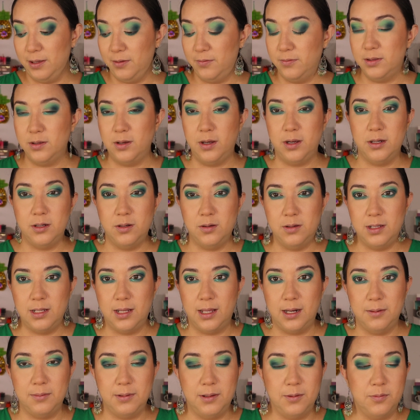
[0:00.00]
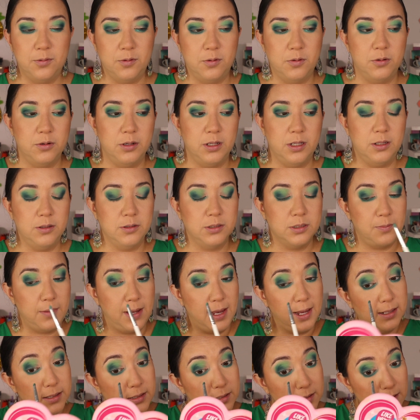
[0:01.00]
even though I know a lot of people only use
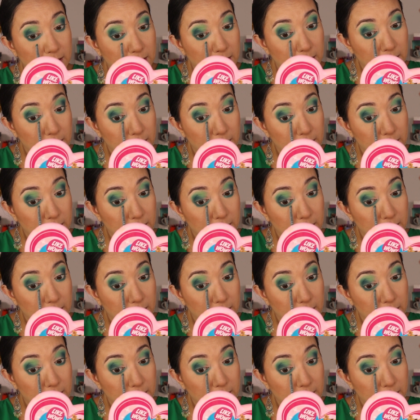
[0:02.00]
mattes